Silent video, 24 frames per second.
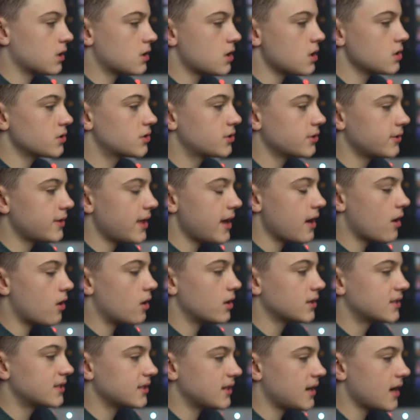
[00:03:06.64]
The closer they
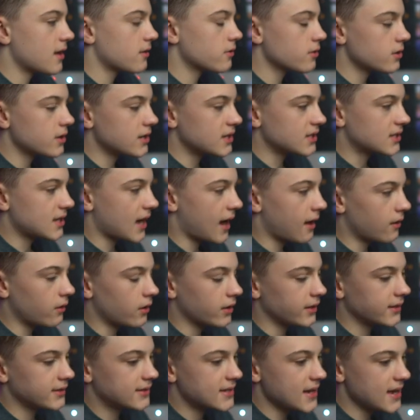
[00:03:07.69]
are together is how
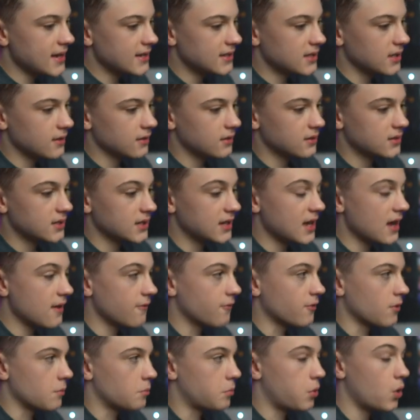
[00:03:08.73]
long it takes it to
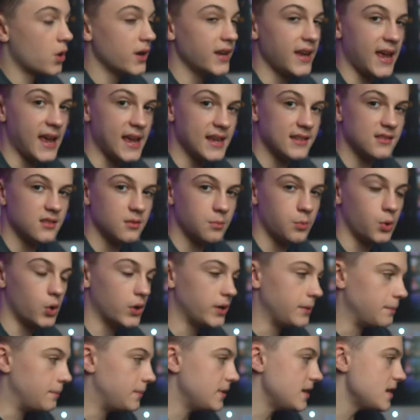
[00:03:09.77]
get from point A to
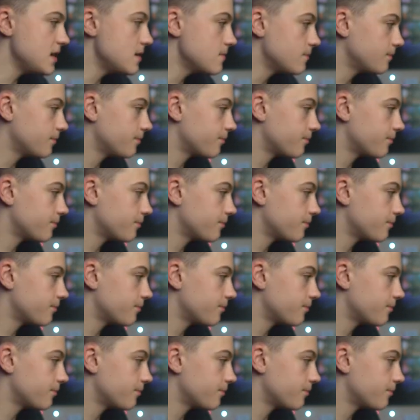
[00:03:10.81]
point B.